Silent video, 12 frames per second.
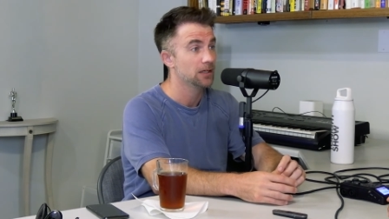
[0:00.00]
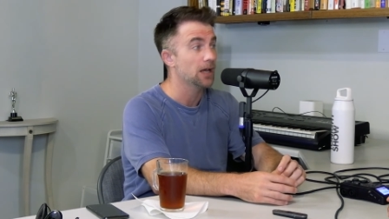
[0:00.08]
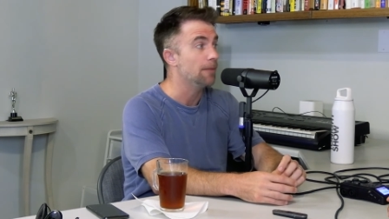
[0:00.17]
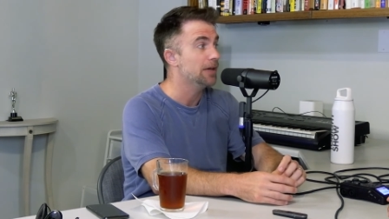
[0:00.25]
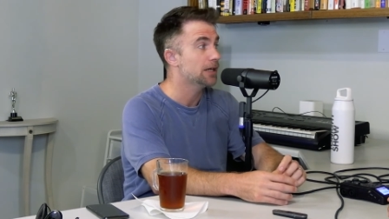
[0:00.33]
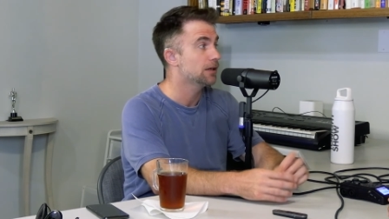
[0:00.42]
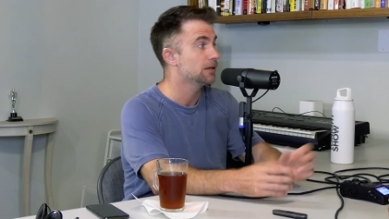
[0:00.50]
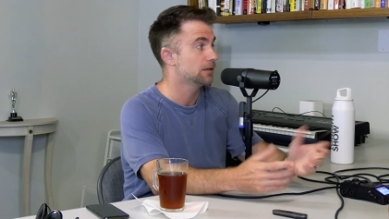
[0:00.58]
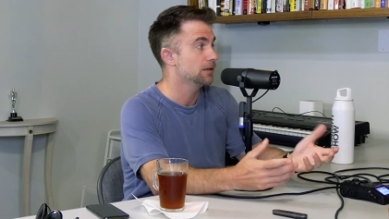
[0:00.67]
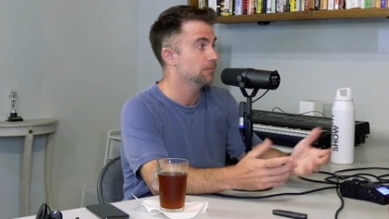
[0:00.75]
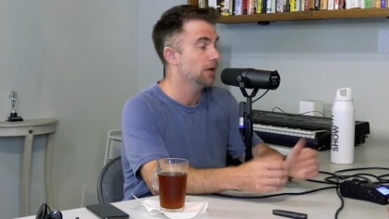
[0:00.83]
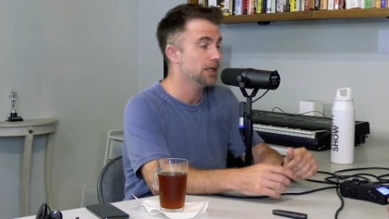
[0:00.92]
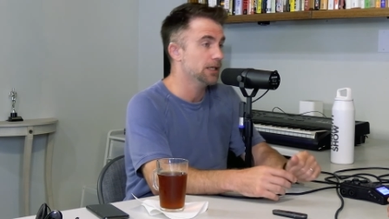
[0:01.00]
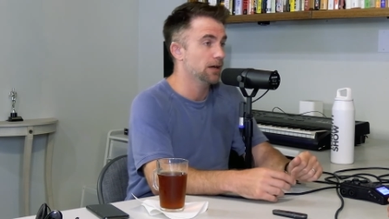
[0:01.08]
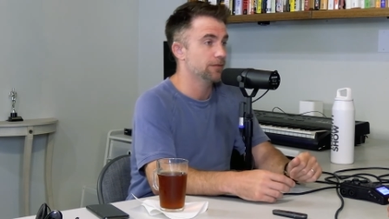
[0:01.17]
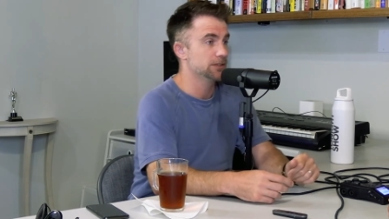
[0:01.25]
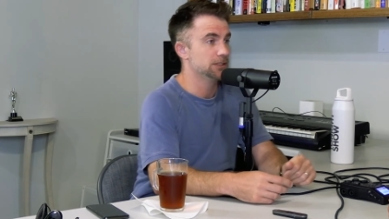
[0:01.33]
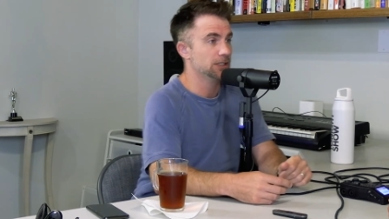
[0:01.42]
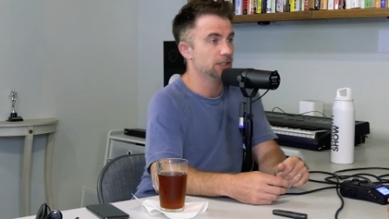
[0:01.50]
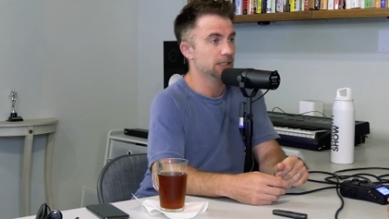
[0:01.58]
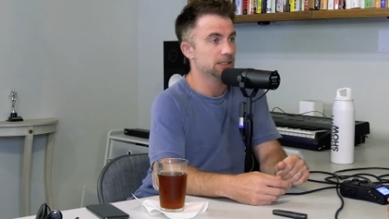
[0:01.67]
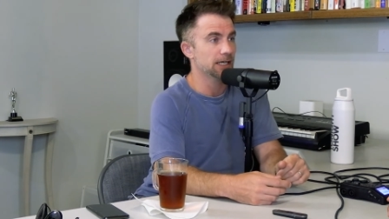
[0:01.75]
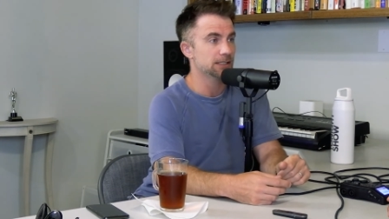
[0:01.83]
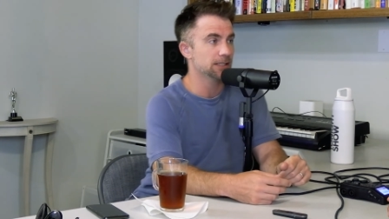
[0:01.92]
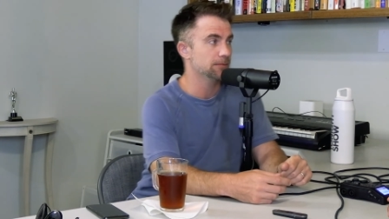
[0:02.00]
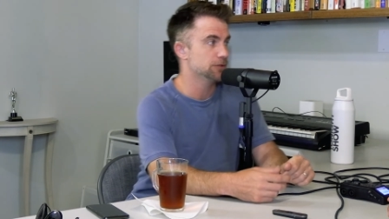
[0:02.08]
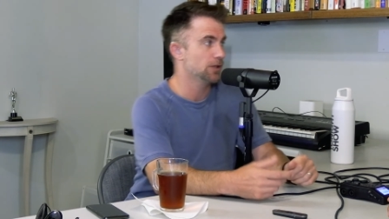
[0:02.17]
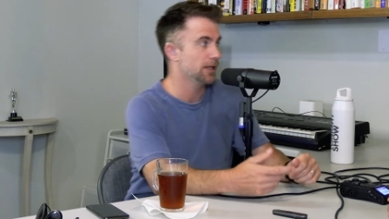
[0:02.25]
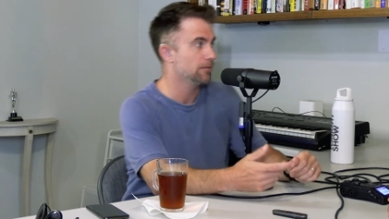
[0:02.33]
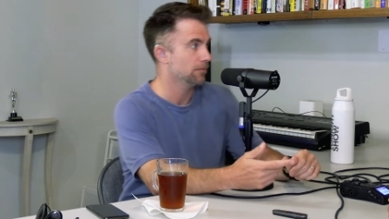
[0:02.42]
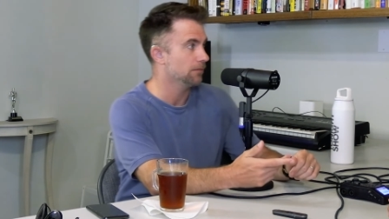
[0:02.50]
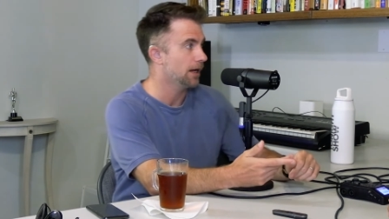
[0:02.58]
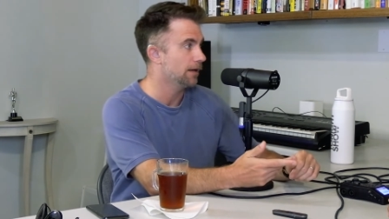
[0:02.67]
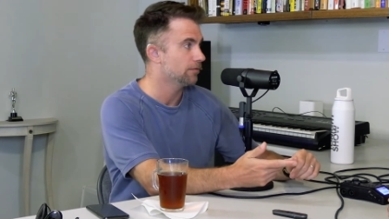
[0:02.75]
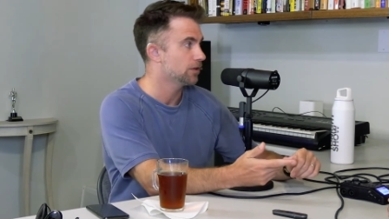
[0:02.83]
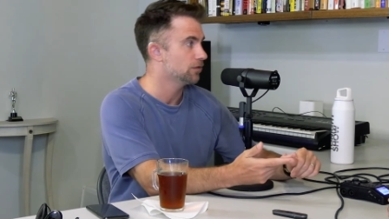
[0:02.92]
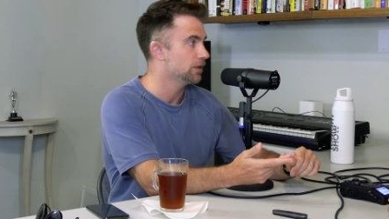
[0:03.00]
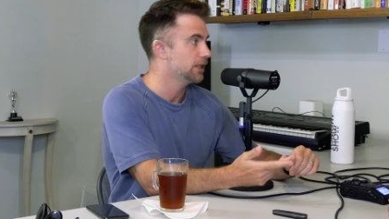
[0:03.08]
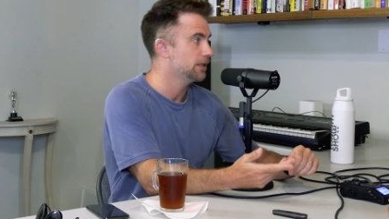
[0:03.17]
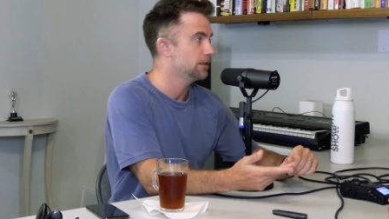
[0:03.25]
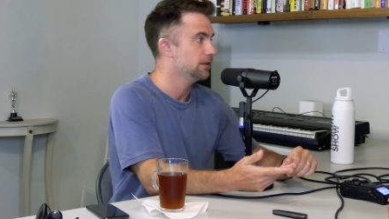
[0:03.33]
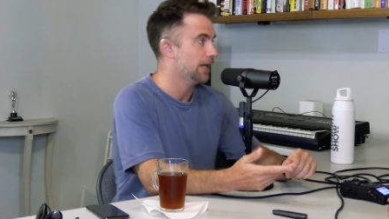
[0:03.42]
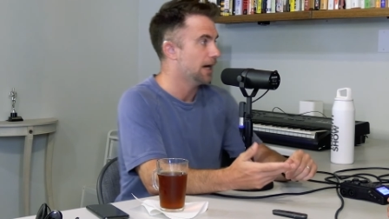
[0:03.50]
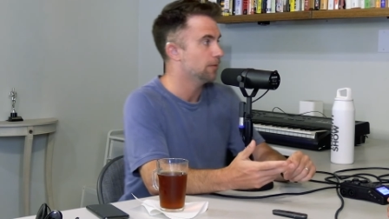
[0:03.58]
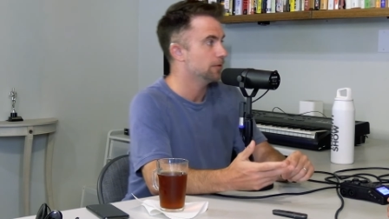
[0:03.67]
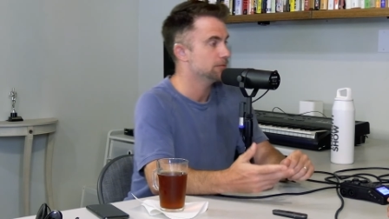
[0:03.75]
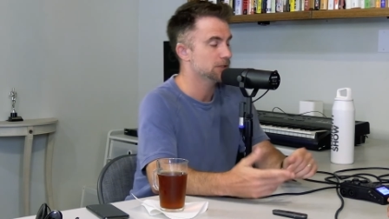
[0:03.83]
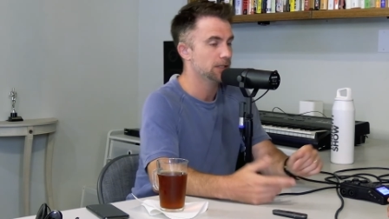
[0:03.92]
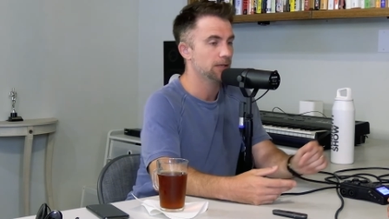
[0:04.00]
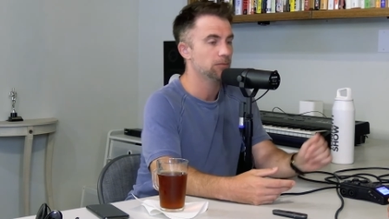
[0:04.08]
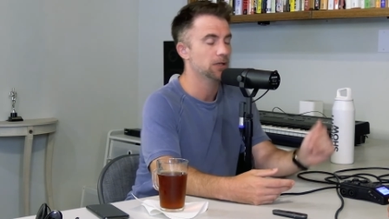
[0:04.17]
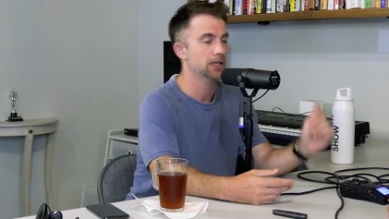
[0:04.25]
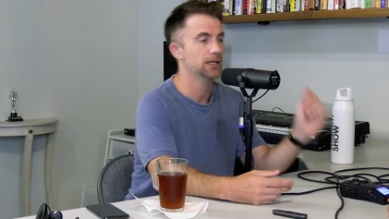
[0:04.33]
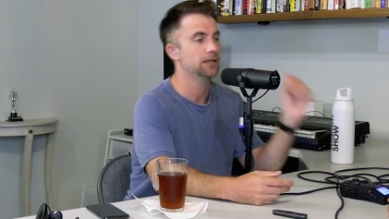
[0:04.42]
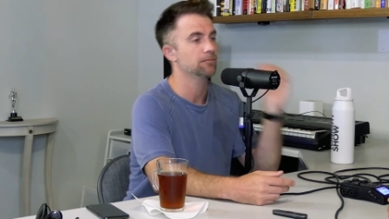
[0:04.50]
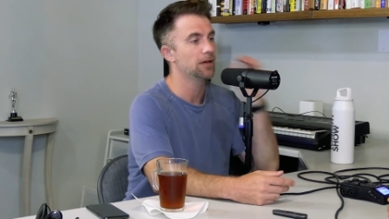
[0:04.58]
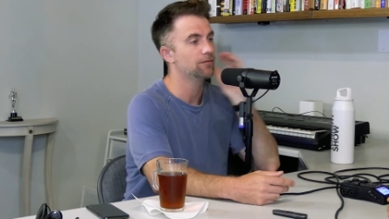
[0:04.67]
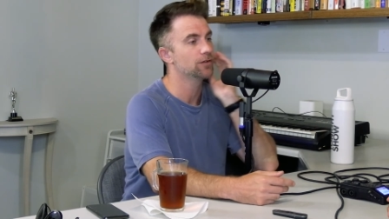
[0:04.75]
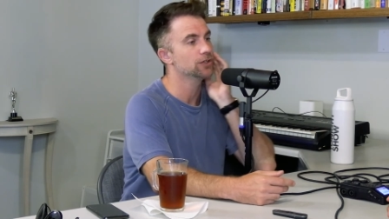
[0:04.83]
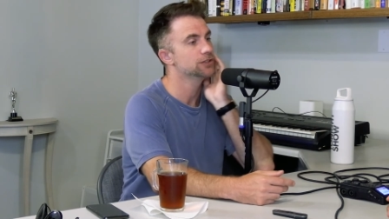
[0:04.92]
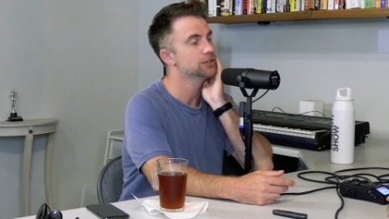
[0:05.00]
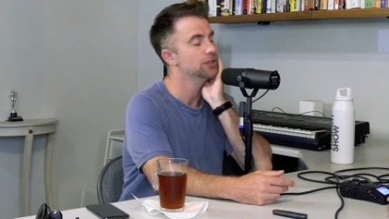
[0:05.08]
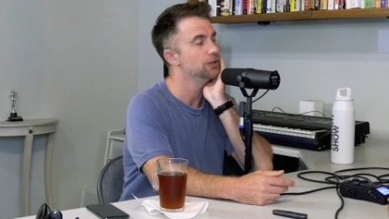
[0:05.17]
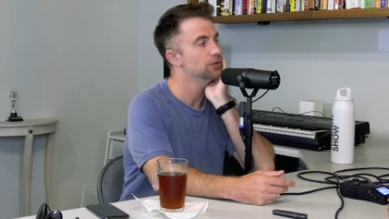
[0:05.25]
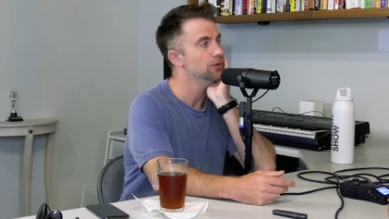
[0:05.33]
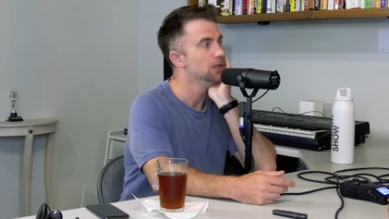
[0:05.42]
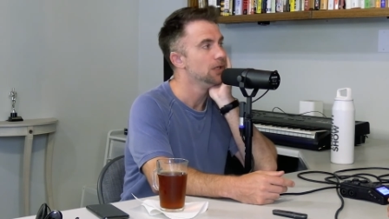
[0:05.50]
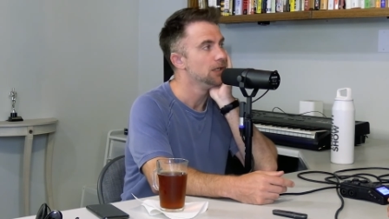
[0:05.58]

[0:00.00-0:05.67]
I make good money off of Sirius XM. So I have 3 albums and they play my first 2.